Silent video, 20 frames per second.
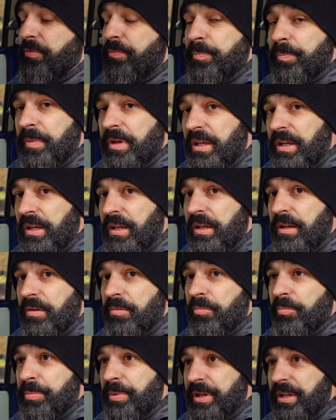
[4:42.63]
me
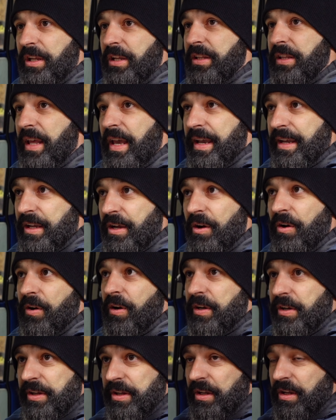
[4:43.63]
bringing that
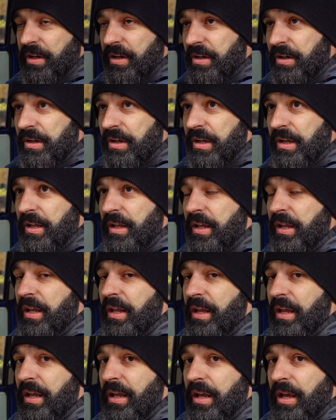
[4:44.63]
car here
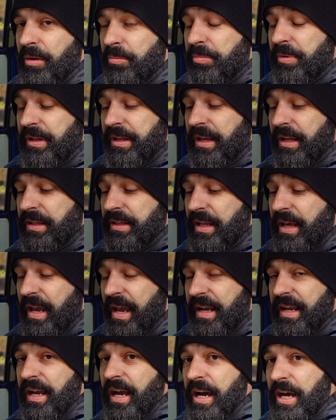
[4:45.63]
and beating the
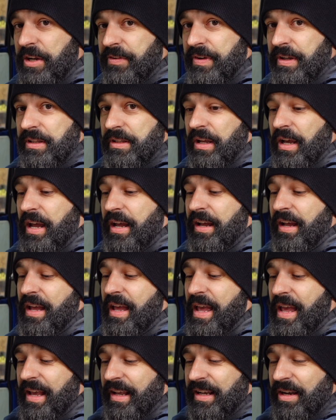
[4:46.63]
heck out of it, a
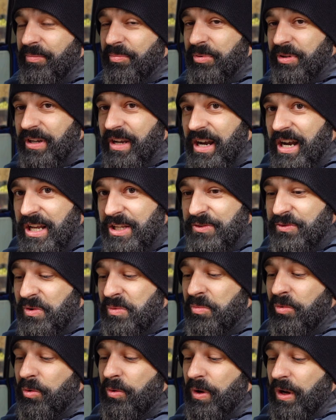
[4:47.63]
couple guys
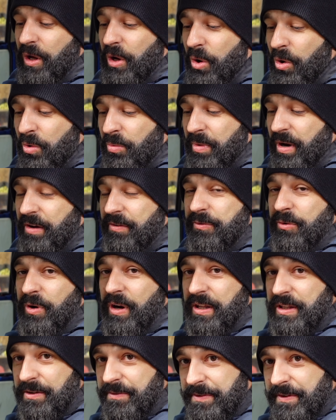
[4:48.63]
from Oklahoma,
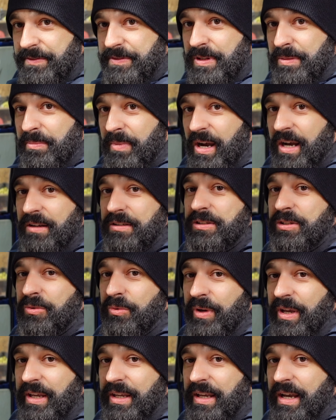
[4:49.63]
450 miles
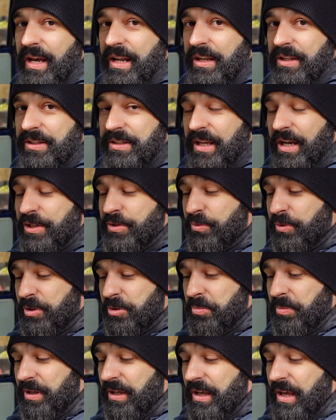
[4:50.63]
away, got in touch
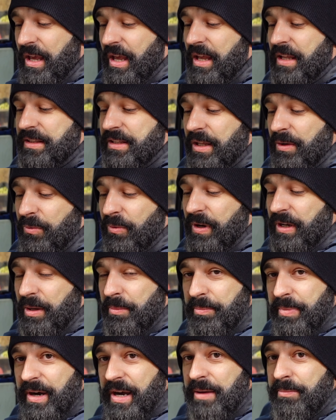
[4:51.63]
with me. They want to
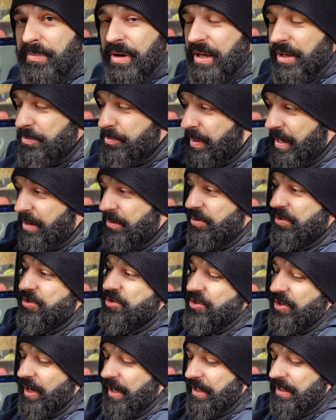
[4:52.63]
buy my
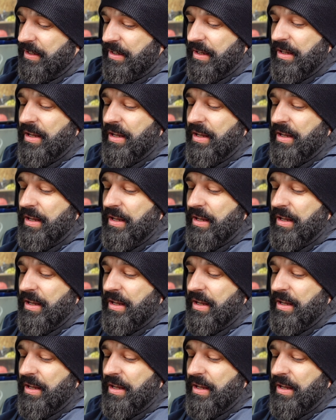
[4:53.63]
powertrain.